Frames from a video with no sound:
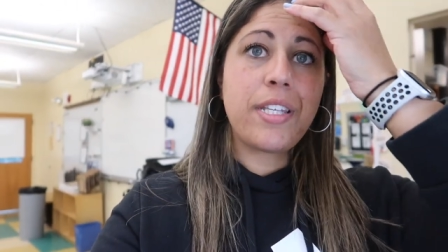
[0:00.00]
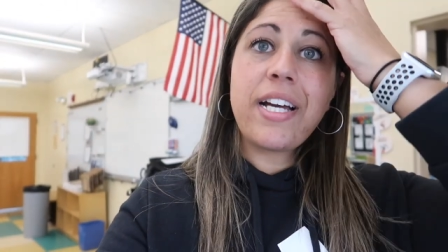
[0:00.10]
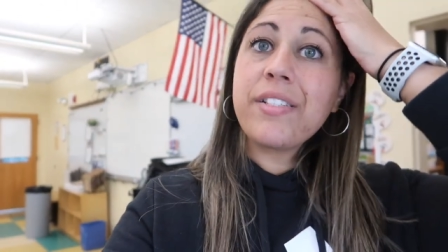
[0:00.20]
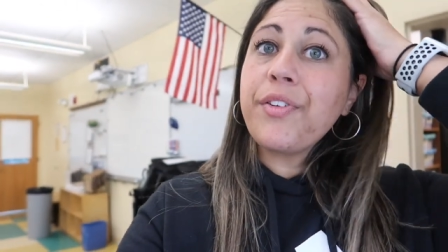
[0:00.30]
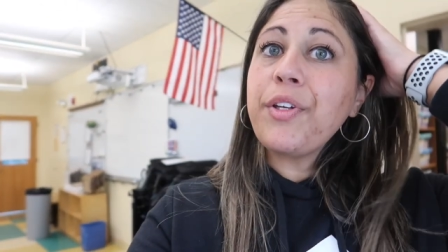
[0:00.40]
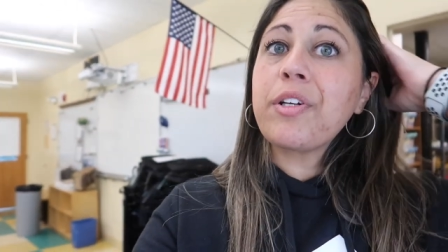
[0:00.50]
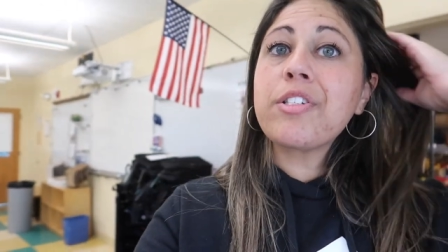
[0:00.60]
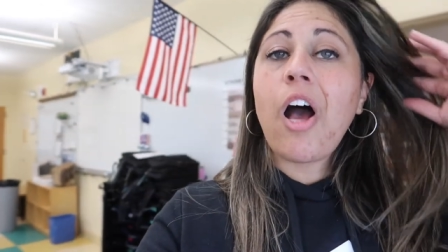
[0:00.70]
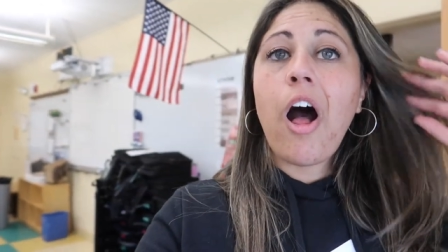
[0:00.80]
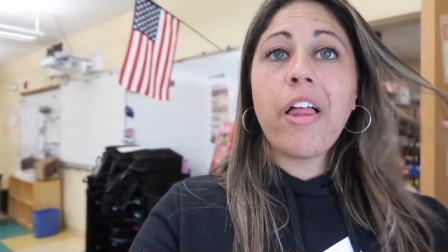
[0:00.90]
The last few
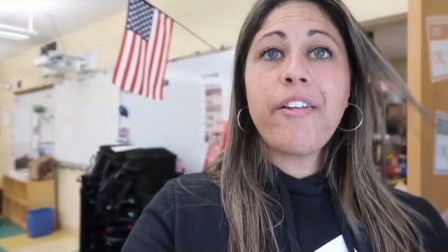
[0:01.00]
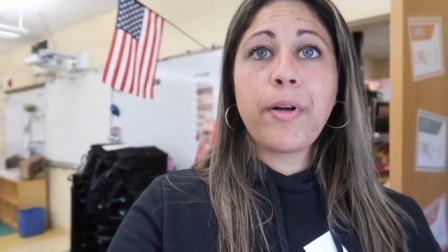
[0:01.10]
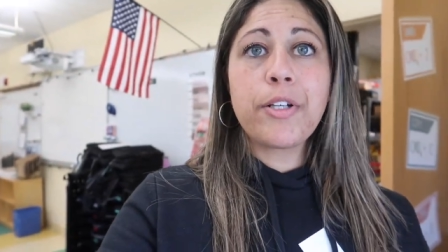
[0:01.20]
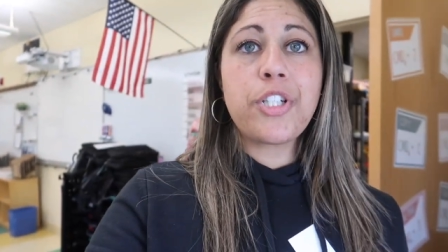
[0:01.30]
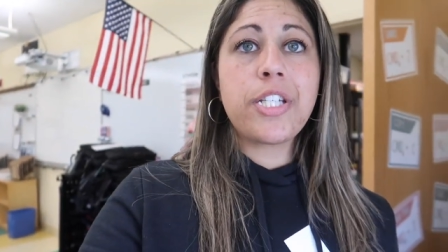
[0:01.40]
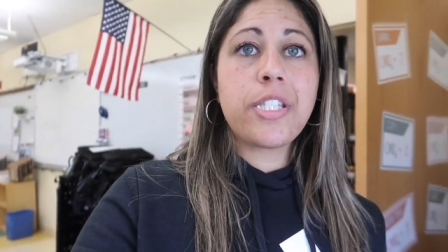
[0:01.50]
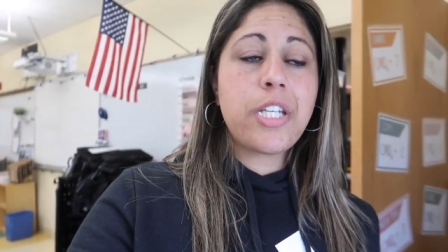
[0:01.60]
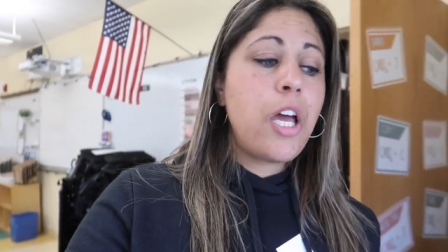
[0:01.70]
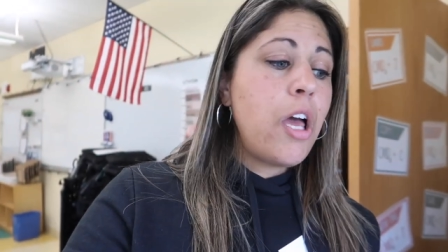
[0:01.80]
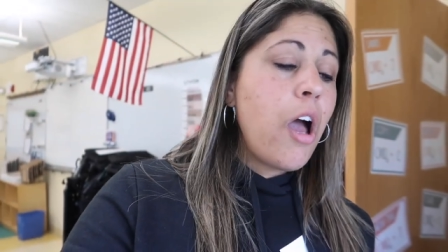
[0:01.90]
years, all I purchased
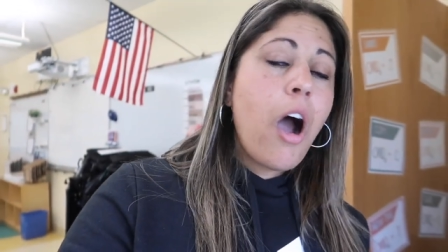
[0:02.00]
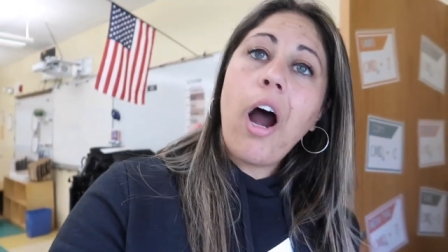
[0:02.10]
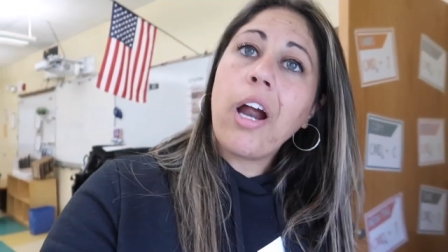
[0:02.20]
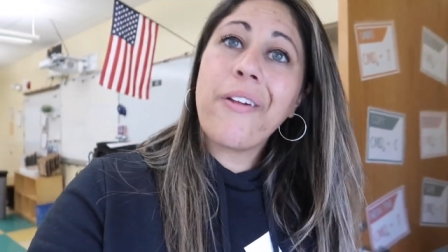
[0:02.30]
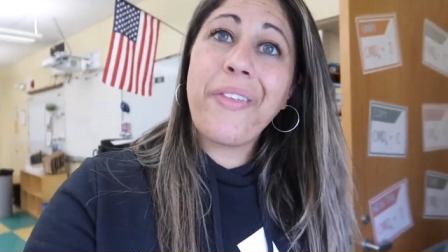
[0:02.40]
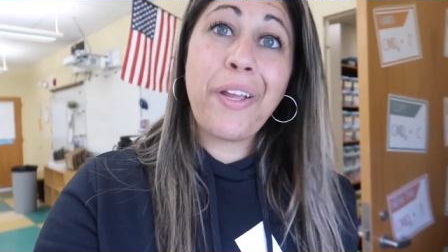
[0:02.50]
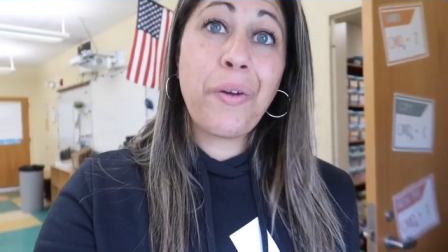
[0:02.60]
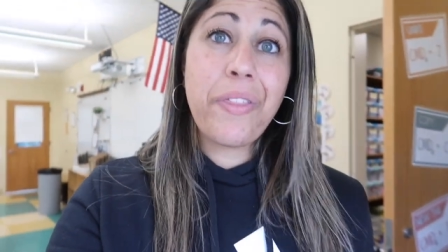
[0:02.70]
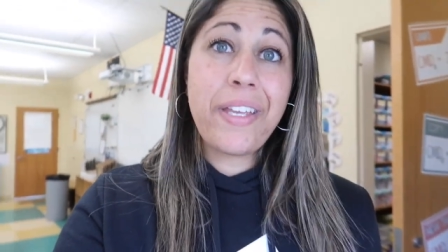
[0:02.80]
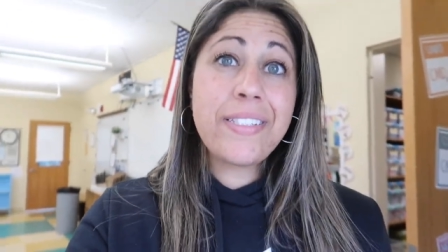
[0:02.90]
are
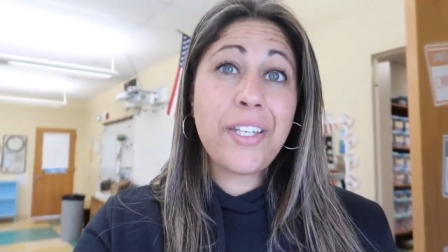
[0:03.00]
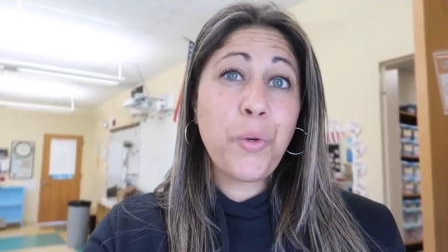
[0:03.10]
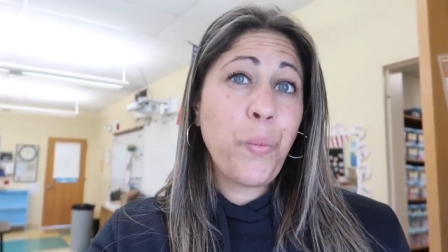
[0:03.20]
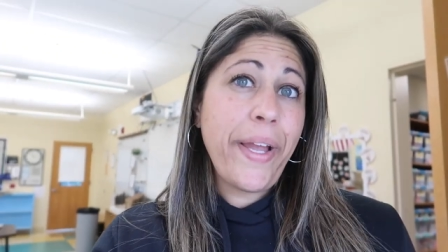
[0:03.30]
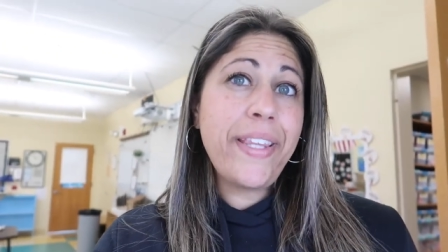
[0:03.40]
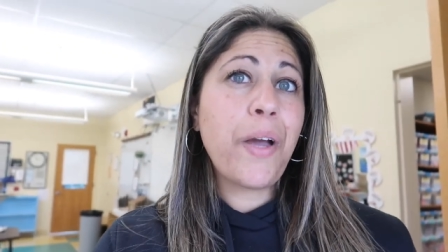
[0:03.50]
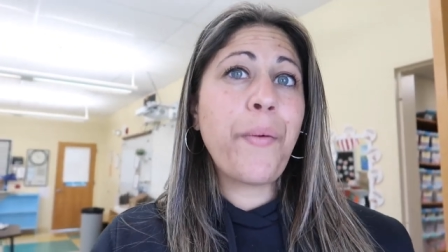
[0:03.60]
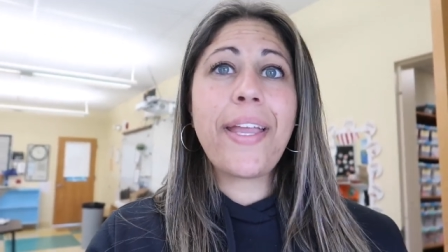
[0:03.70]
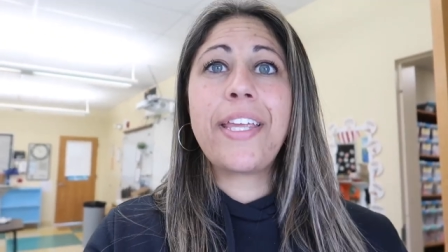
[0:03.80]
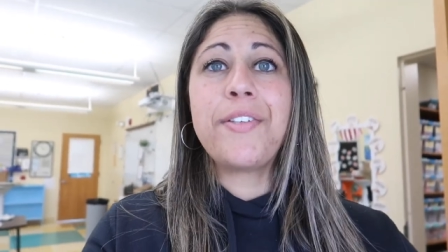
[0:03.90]
like things that are white. That
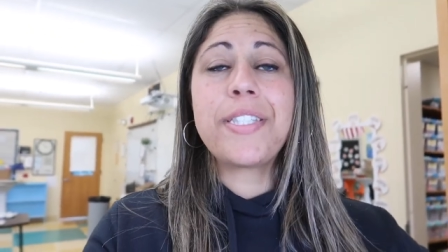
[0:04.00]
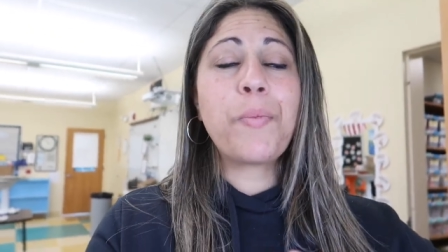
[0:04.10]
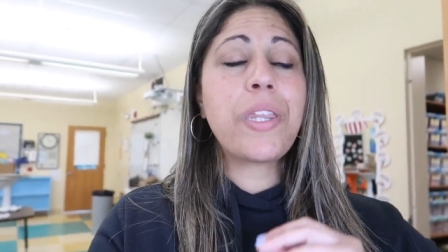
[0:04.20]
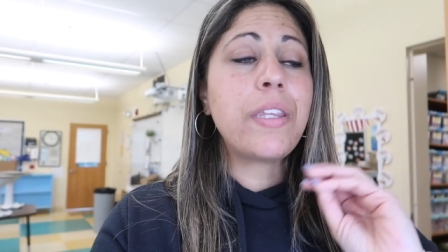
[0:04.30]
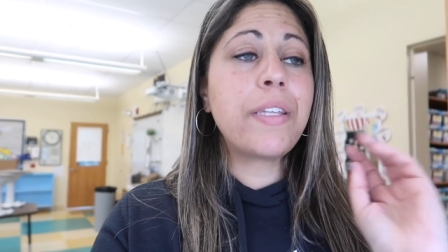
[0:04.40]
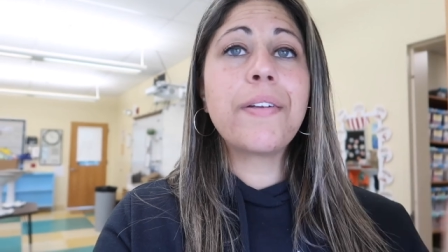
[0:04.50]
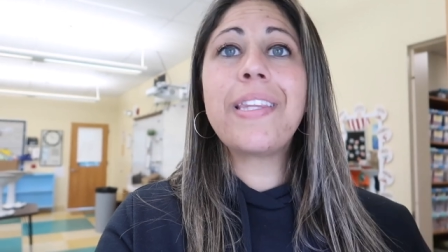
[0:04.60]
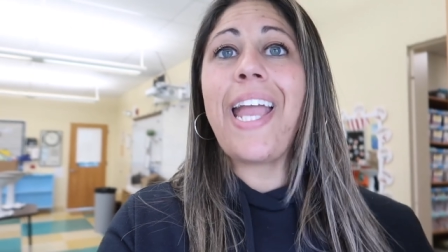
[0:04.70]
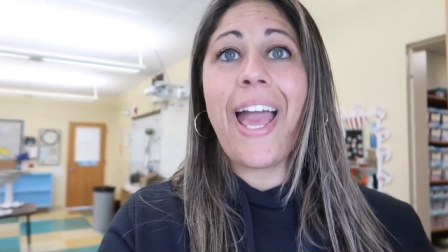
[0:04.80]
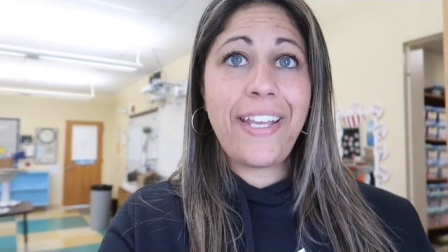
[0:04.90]
way I can use them with
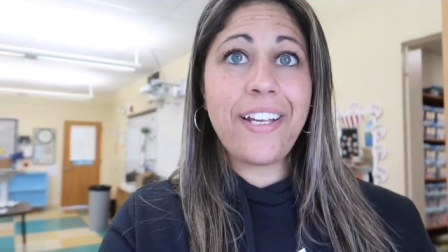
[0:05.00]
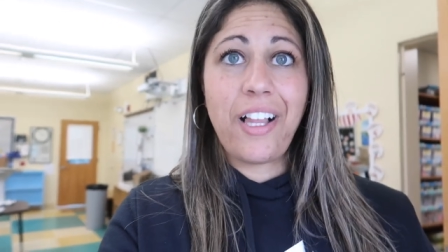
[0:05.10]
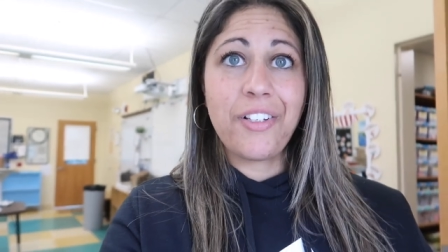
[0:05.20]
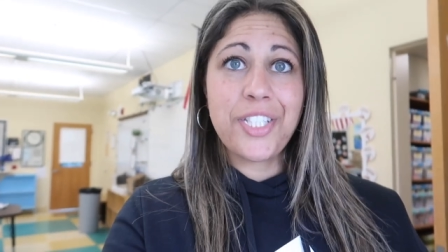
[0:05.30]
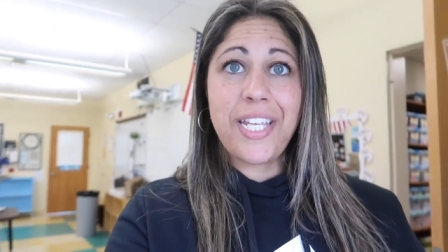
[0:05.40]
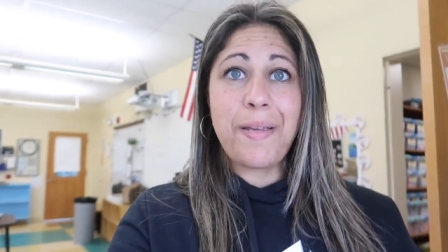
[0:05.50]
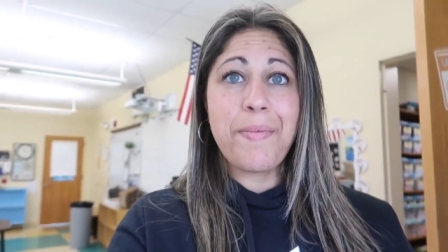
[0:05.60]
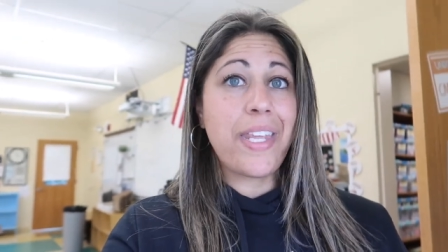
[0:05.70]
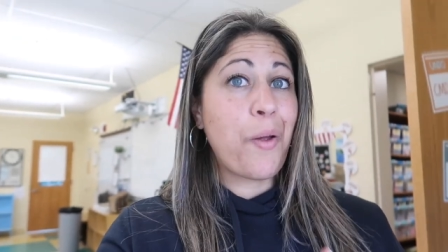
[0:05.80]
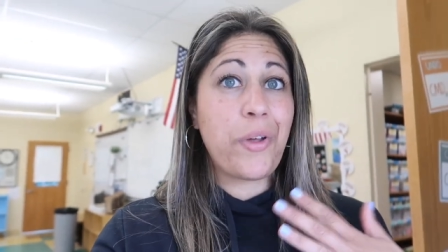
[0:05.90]
literally any color
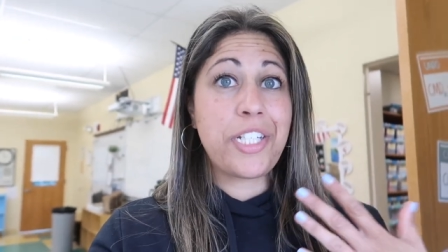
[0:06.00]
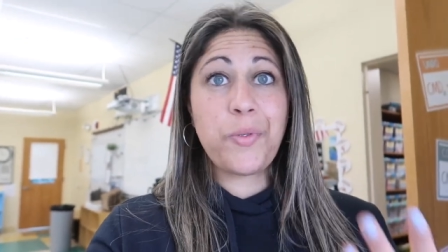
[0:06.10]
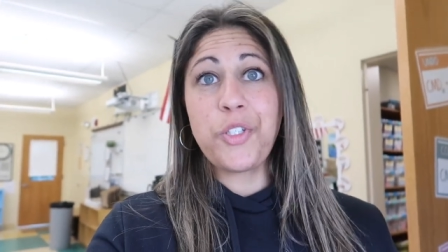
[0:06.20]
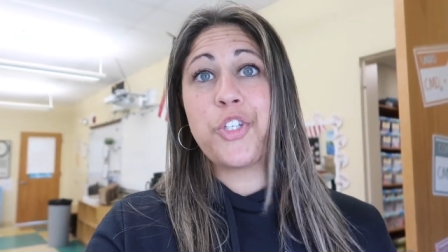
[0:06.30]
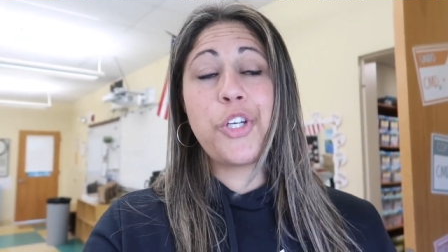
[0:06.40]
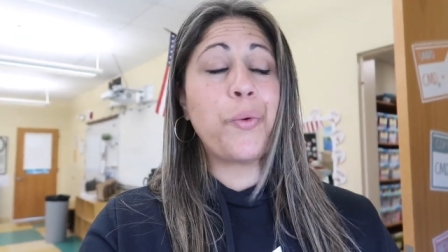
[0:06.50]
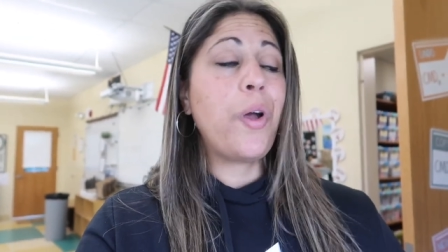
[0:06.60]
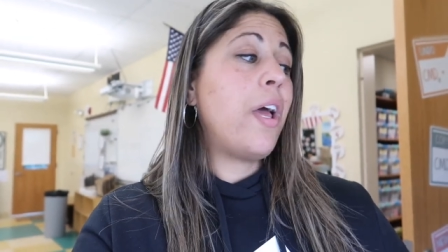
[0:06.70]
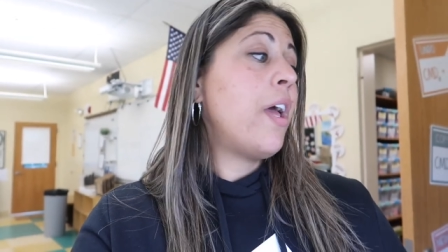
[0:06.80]
scheme that I want to switch to.